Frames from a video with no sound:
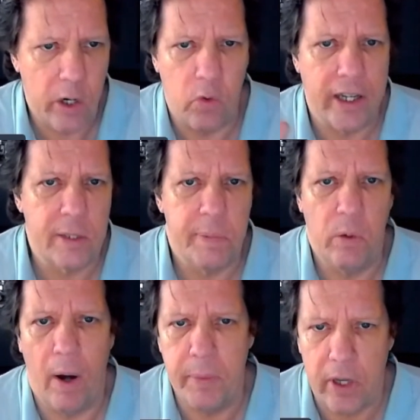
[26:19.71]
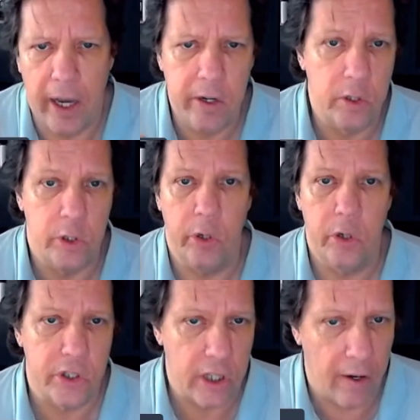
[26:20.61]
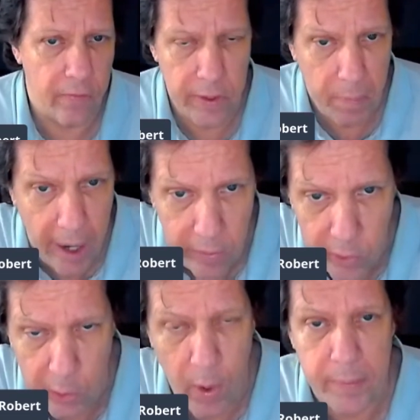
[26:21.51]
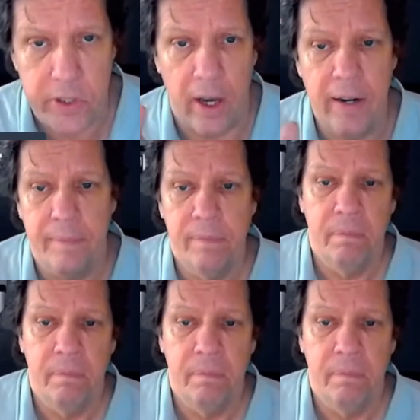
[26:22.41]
your recipe website, your do it yourself remodeling website.